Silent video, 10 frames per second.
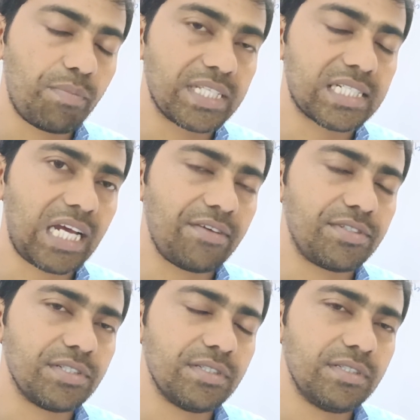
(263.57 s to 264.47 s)

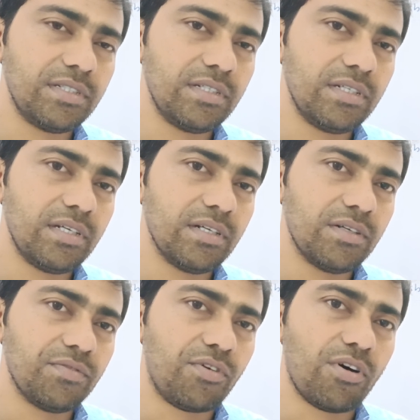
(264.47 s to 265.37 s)
prescribed
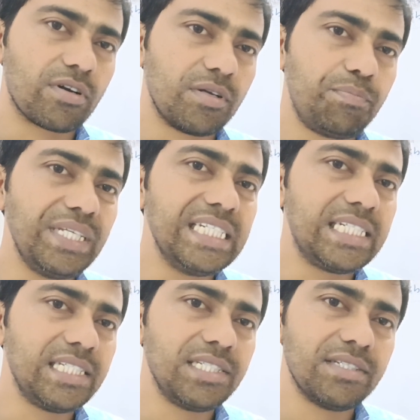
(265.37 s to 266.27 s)
for
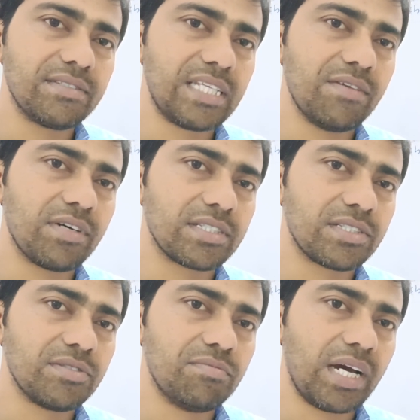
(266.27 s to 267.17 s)
PGT
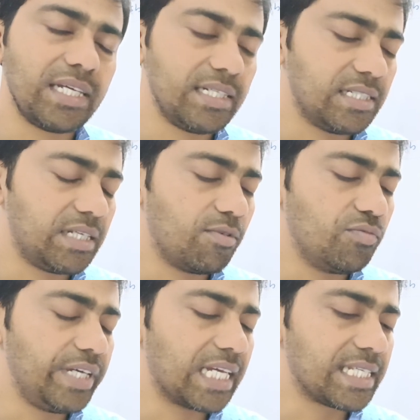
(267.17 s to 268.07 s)
syllabus by
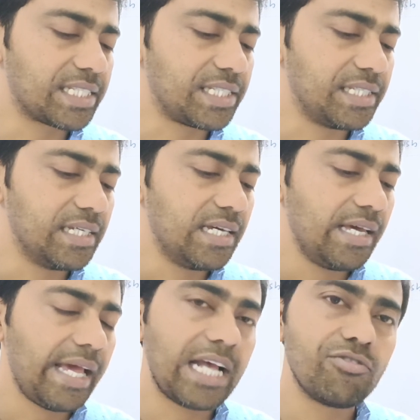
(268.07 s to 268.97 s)
WBSSC.
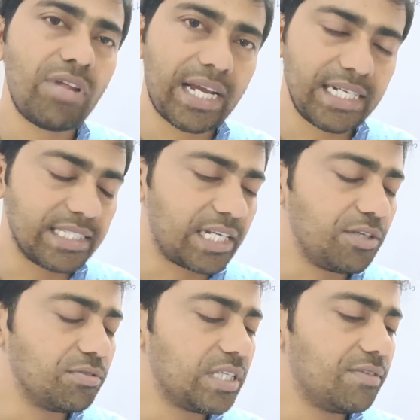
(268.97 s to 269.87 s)
As You Like It is the
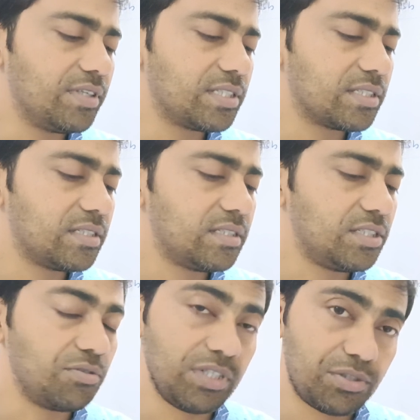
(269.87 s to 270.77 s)
new syllabus.
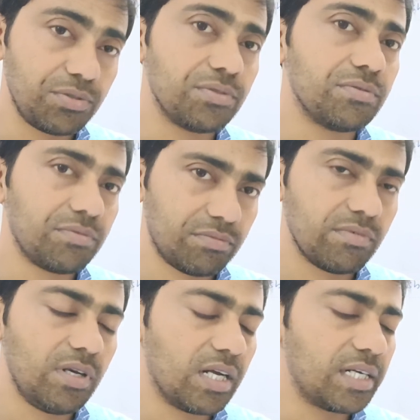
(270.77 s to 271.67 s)
You need to
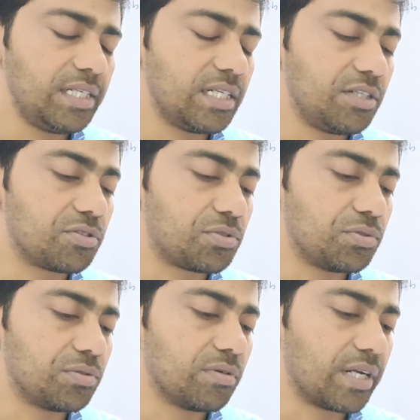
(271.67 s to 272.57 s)
learn it, you need
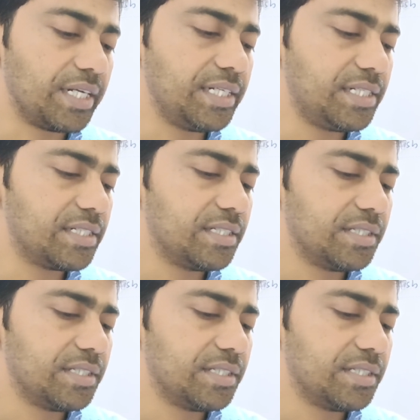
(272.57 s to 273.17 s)
to read it.